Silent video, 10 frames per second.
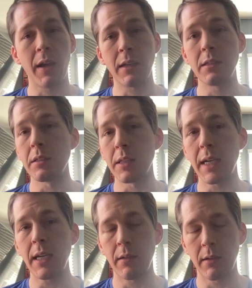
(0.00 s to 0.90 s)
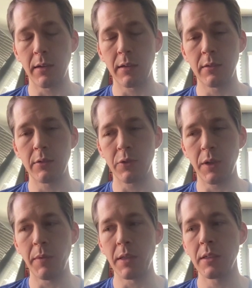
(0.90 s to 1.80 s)
that can delay
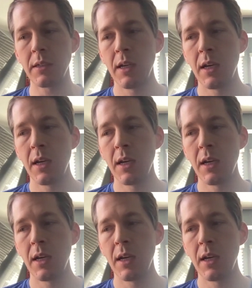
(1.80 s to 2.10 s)
treatment.